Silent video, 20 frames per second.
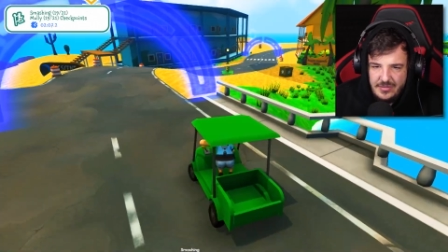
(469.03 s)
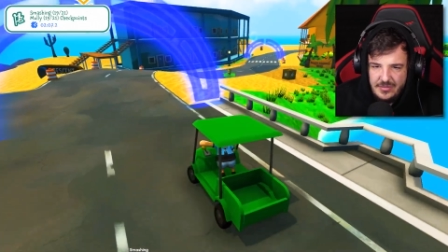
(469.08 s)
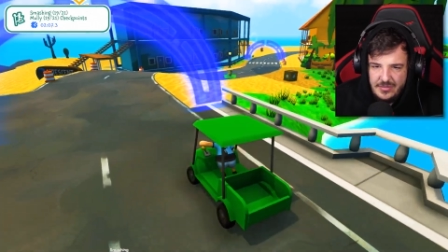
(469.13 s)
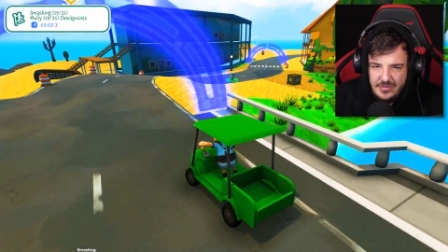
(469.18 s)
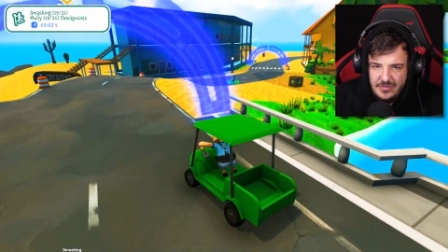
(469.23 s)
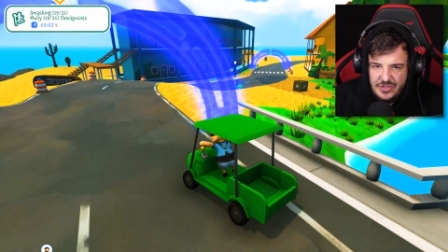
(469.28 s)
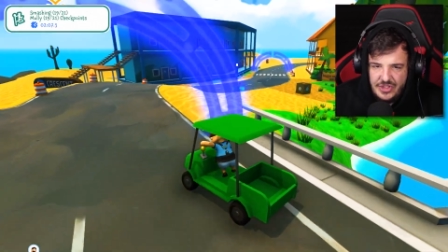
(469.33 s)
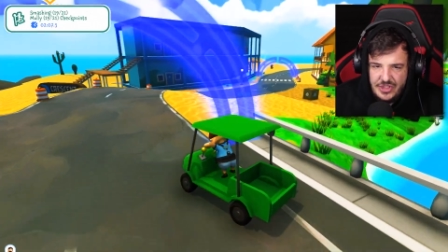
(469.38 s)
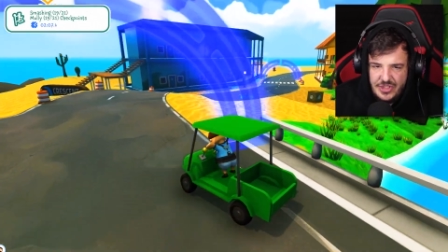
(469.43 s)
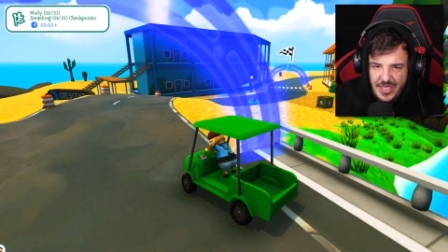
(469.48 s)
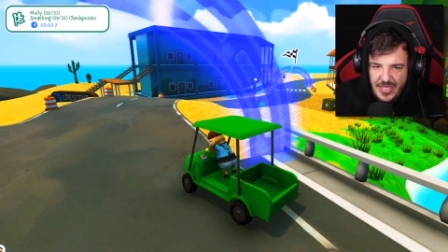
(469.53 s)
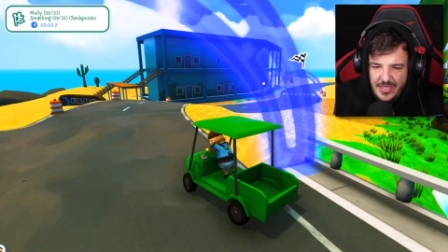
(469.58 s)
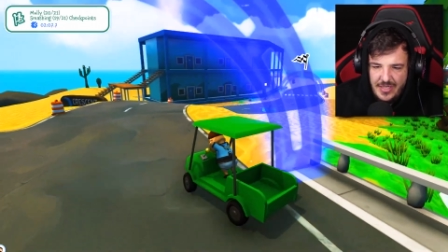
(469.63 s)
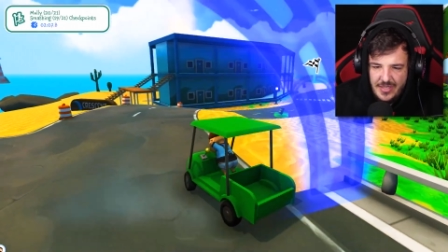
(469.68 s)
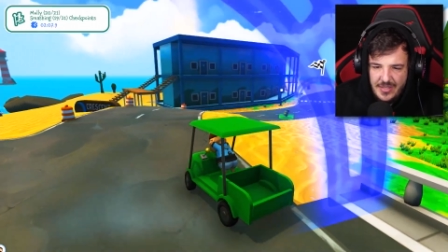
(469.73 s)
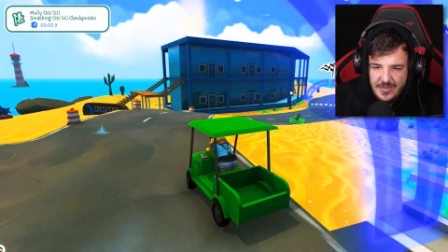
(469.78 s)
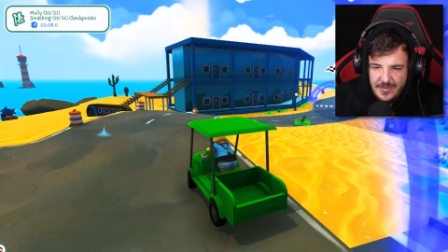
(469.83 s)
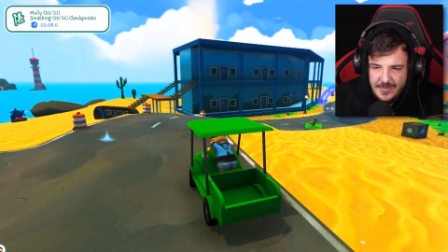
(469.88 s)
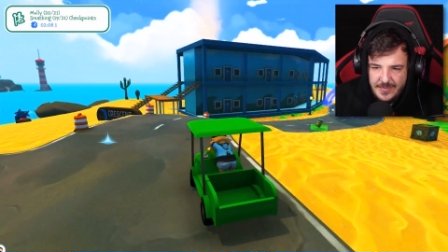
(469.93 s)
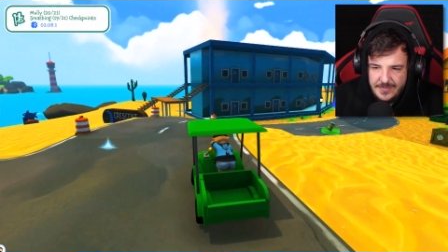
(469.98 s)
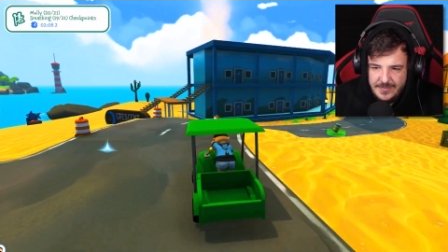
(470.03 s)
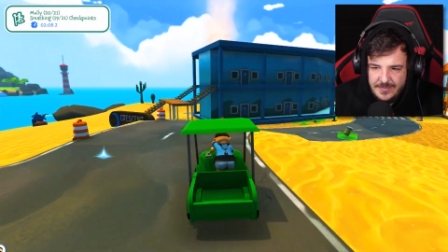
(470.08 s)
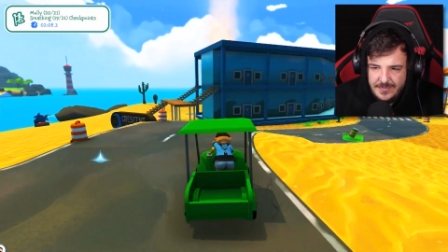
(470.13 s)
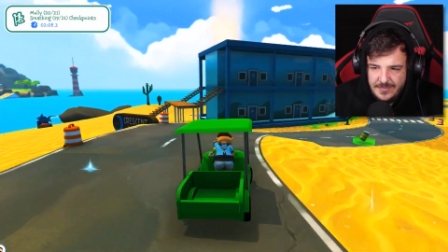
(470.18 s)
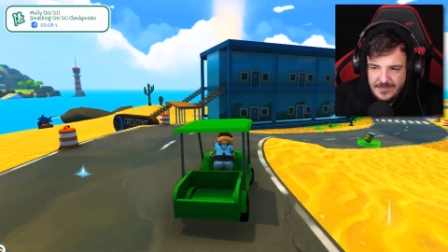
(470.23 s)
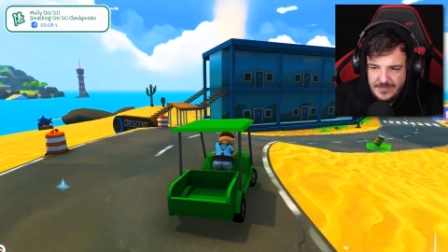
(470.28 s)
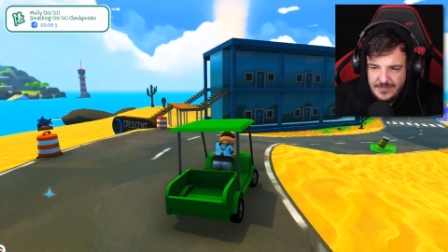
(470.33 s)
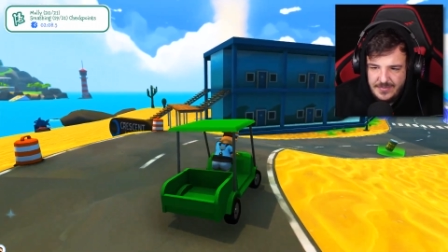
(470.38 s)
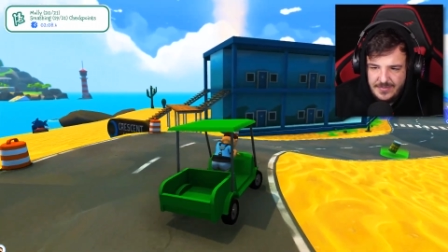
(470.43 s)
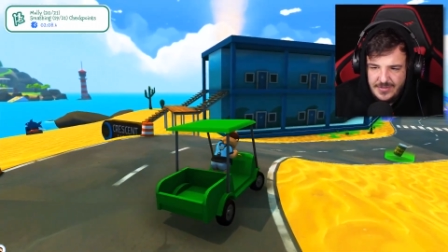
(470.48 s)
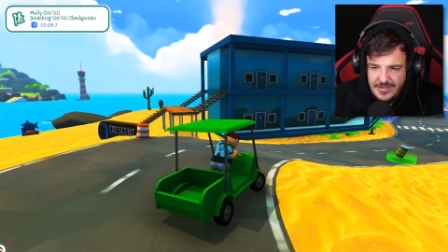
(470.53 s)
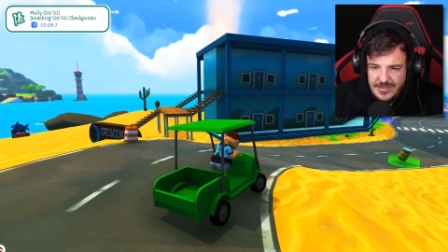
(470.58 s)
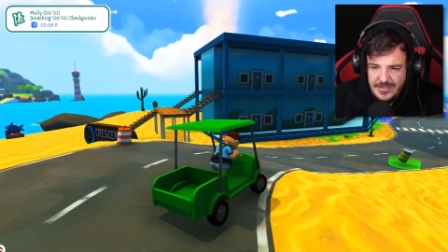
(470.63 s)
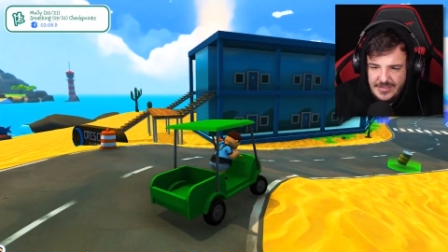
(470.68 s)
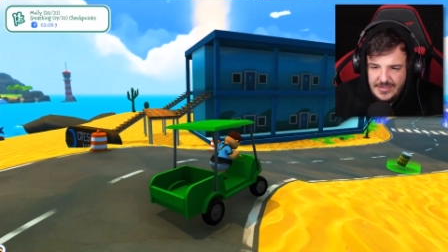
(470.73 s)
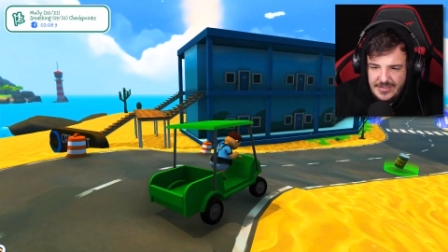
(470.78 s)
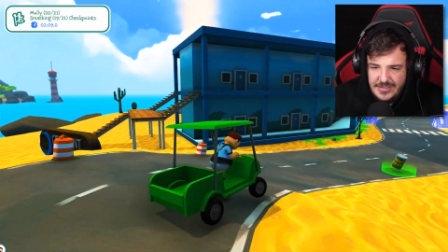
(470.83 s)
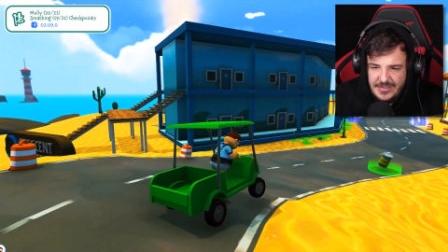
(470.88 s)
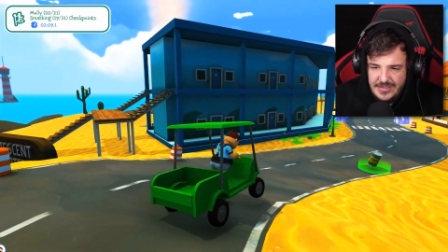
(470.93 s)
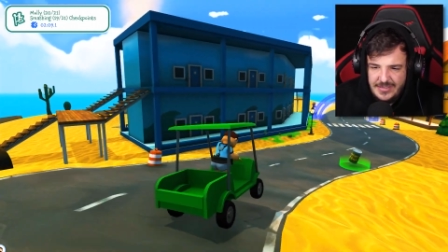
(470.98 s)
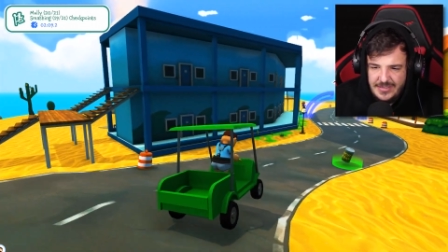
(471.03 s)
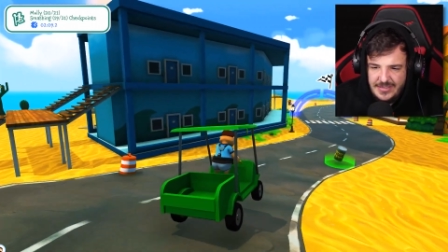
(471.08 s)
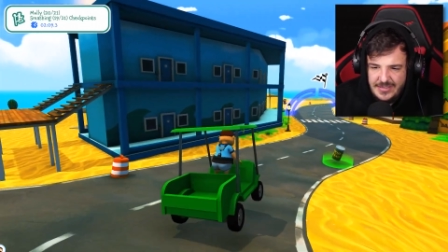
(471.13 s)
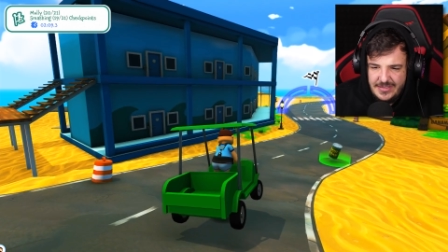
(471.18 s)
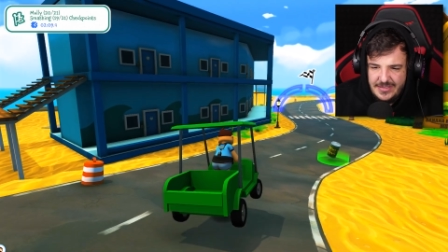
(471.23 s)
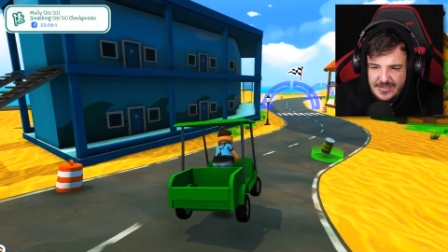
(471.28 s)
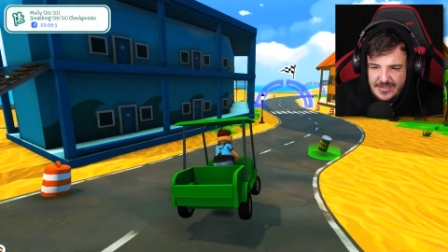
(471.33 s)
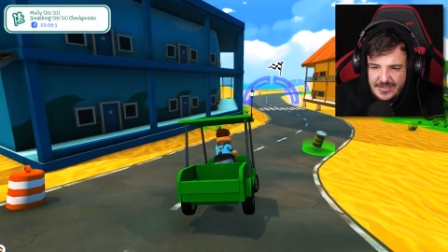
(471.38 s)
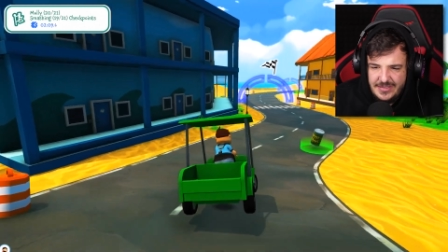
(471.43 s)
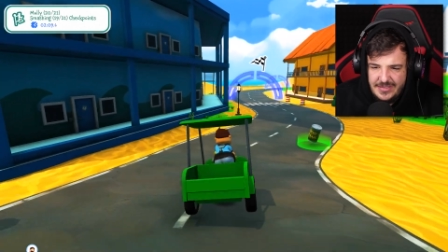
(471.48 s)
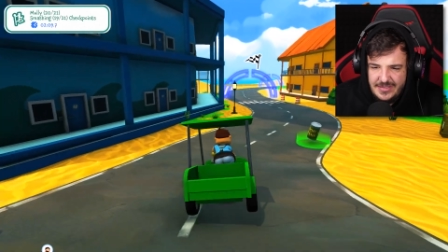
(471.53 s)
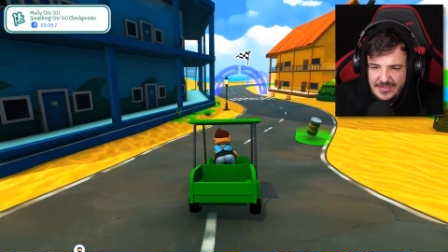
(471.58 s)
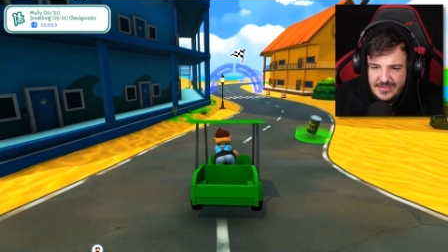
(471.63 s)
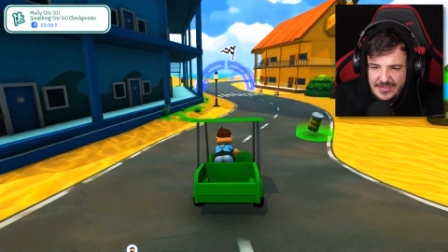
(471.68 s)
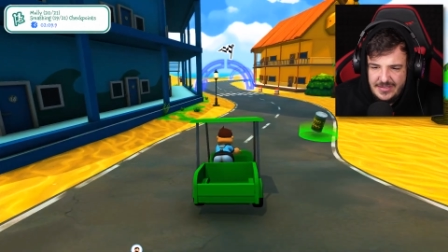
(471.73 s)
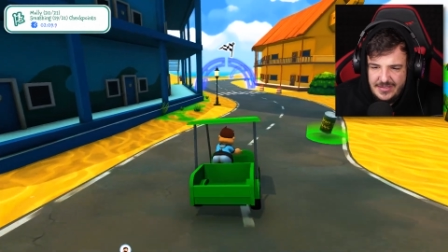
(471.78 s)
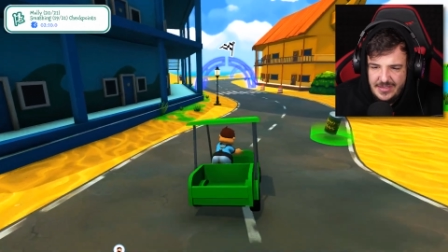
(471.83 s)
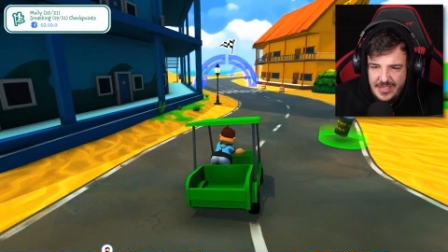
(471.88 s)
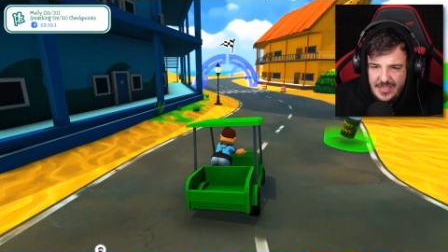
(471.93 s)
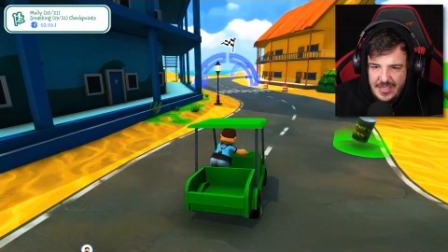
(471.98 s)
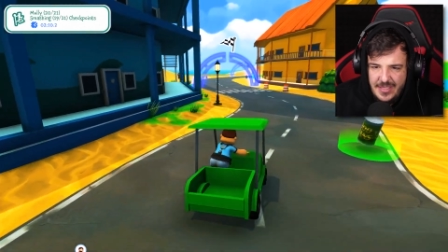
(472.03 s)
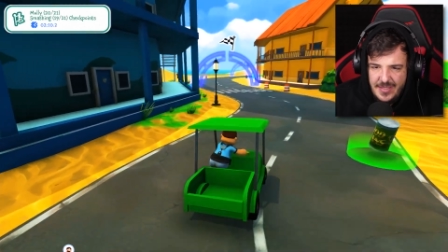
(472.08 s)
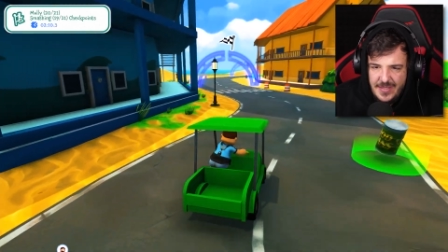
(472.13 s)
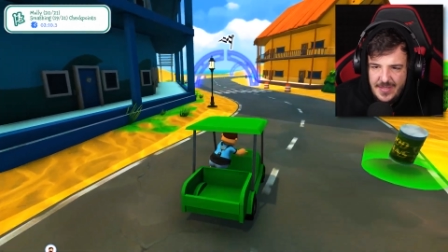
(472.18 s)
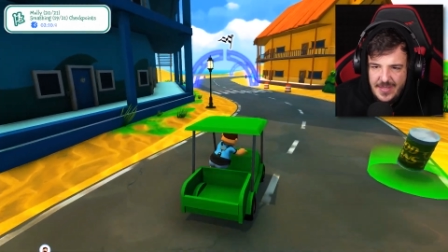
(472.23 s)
Oh, shit. Oh. And, uh, Hello. Uh.